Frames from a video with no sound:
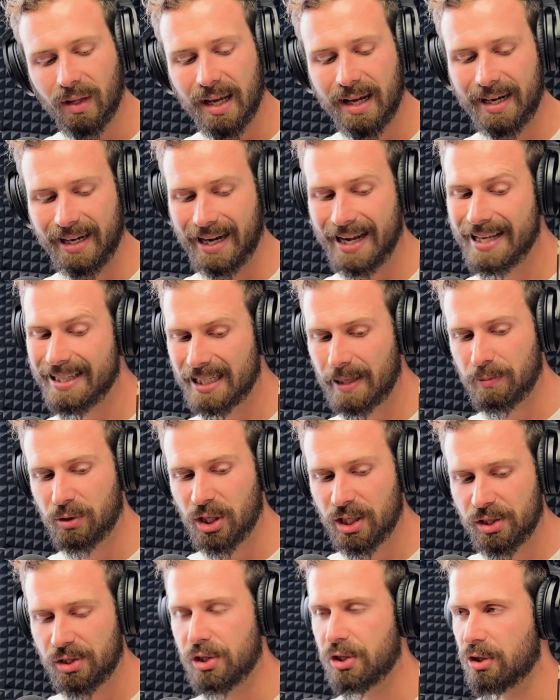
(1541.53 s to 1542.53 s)
it heats up
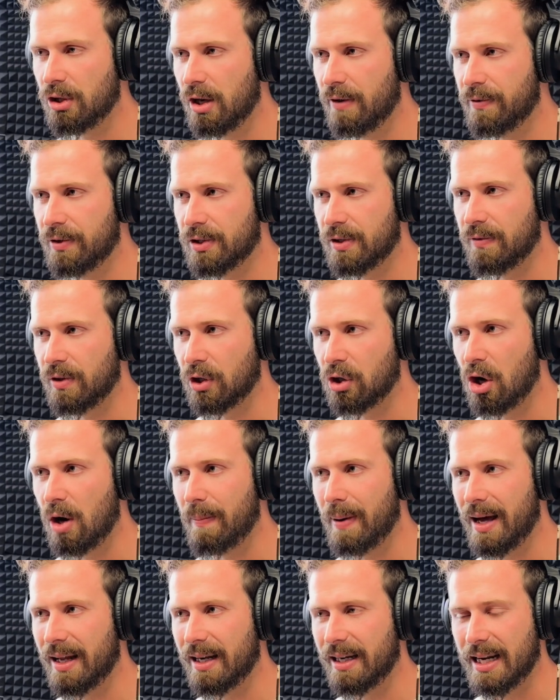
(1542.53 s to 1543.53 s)
just the surface of the
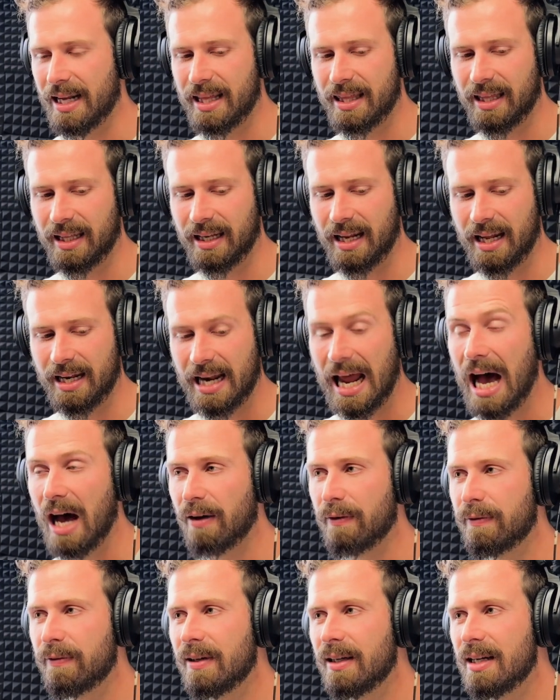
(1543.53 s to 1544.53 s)
copper underneath it
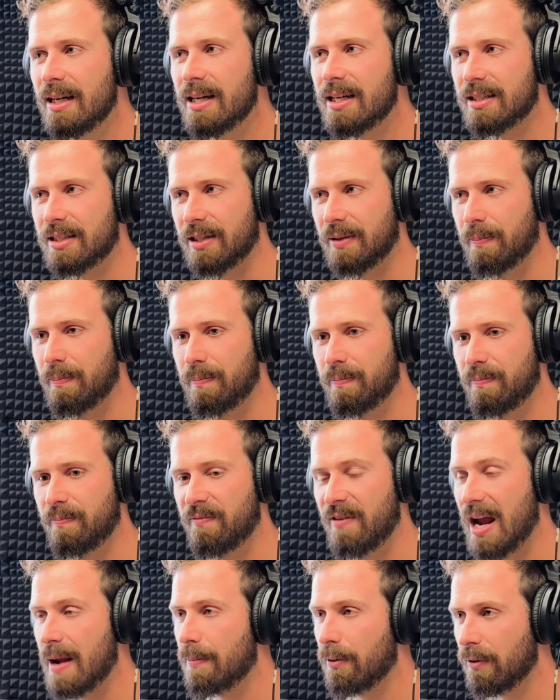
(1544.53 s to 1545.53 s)
enough to
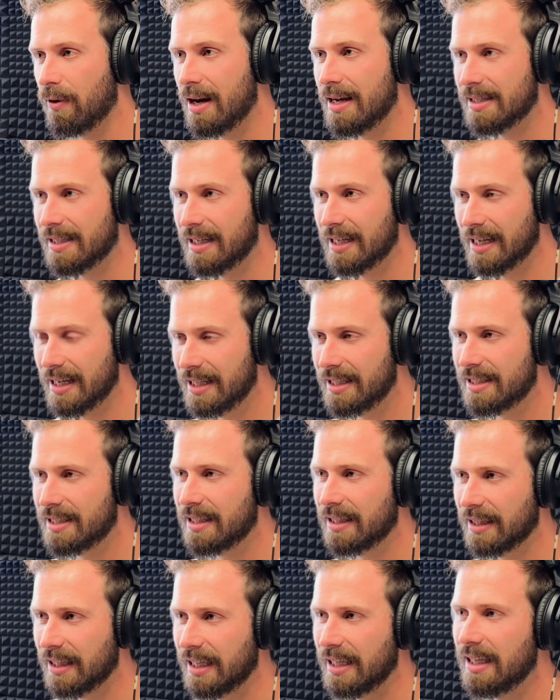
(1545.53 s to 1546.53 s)
vaporize it
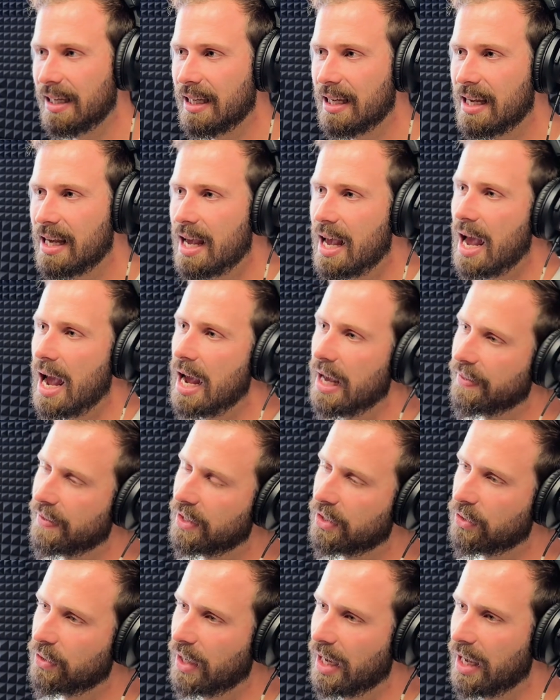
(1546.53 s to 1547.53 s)
instantly. And
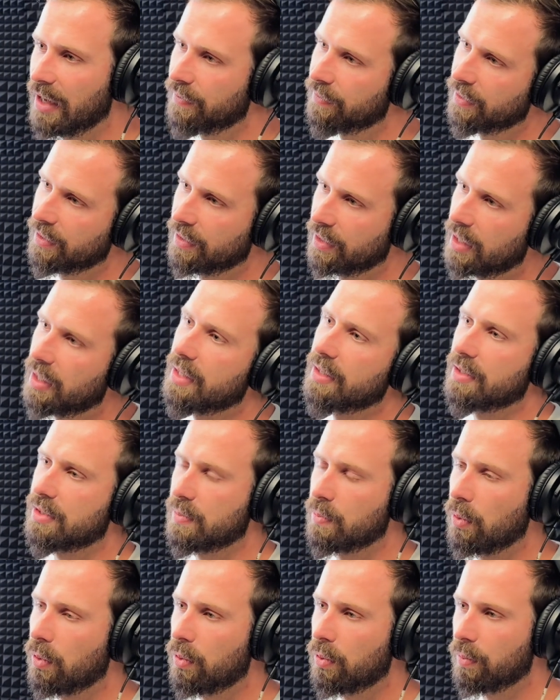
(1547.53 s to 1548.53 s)
then you have a
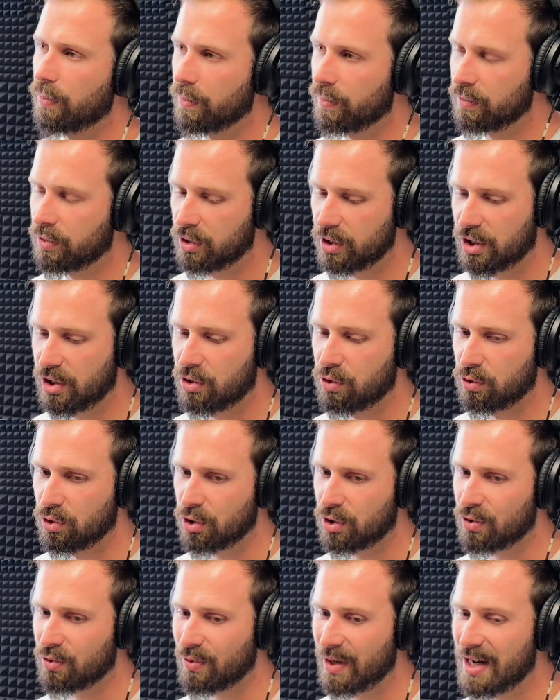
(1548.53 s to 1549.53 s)
small
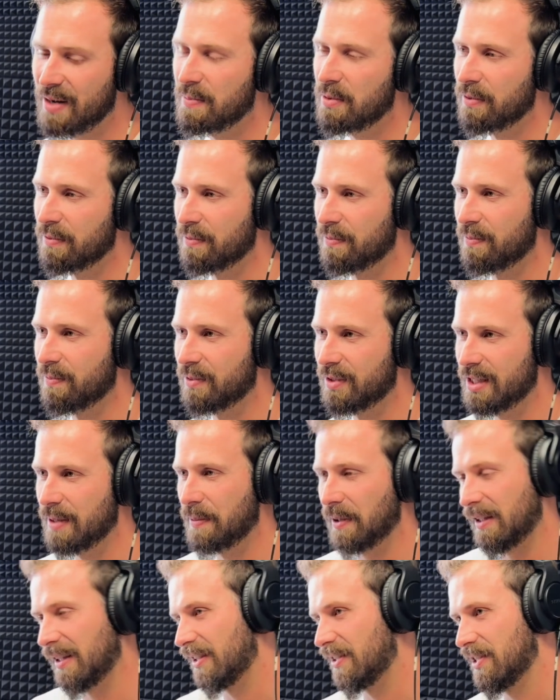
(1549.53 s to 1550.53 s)
stream of
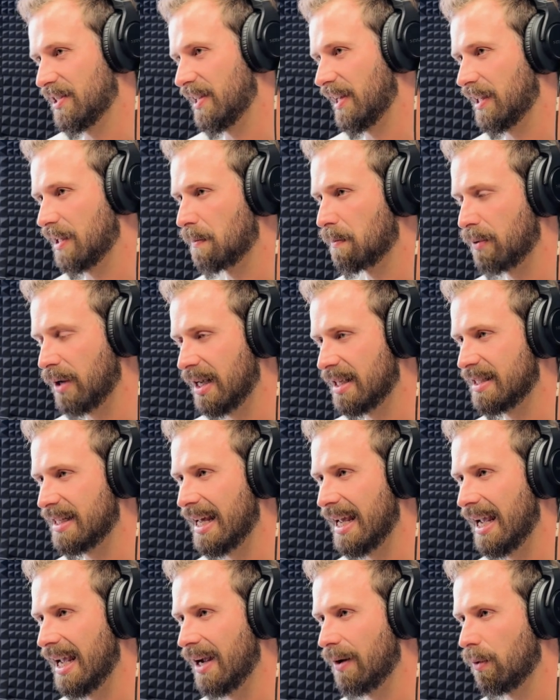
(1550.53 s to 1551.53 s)
typically just like compressed
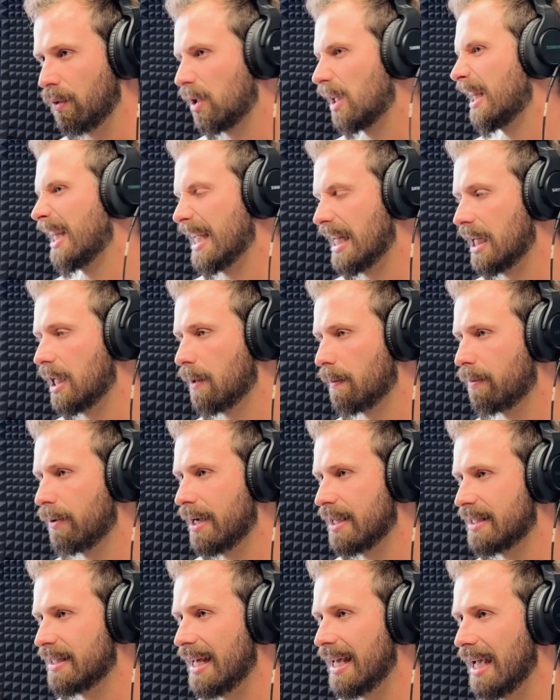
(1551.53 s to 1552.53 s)
air or clean
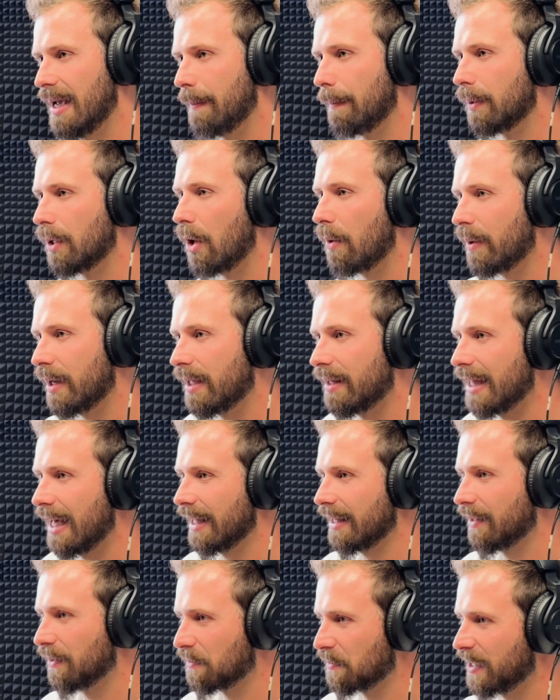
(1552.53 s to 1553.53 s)
compressed air blowing
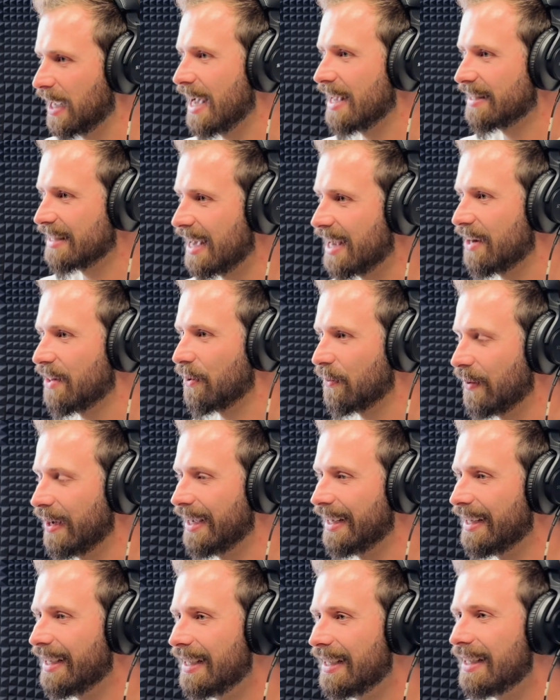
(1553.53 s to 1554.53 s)
that little gas out of the
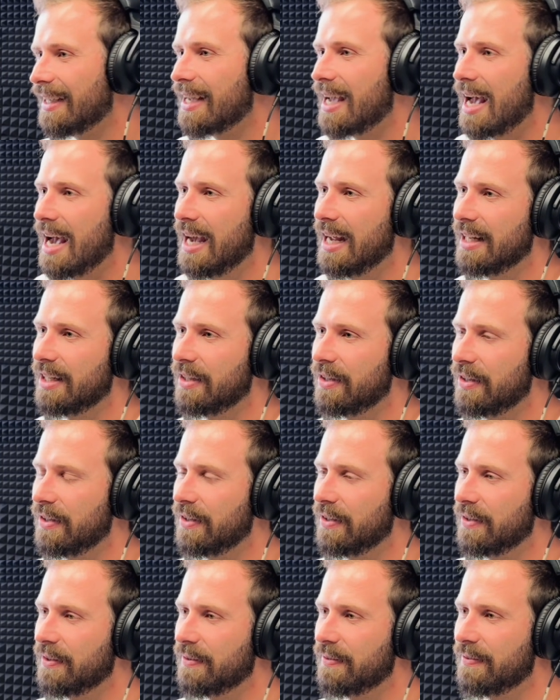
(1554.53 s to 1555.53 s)
way, and
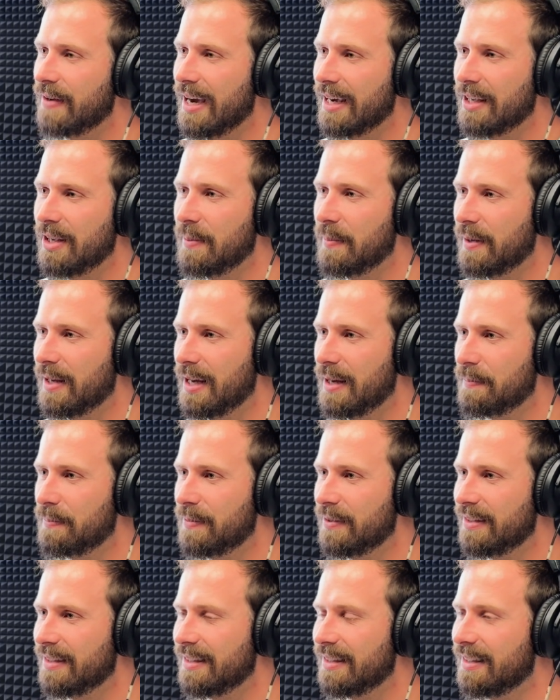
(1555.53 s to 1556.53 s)
you vacuum it up.
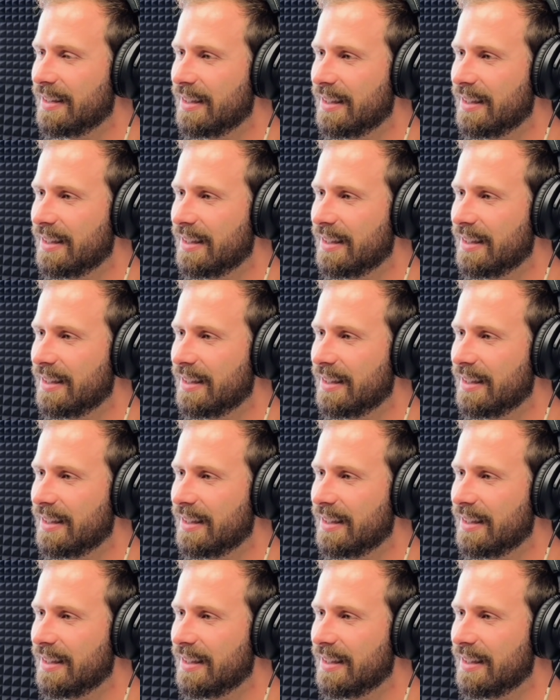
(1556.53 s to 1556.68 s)
And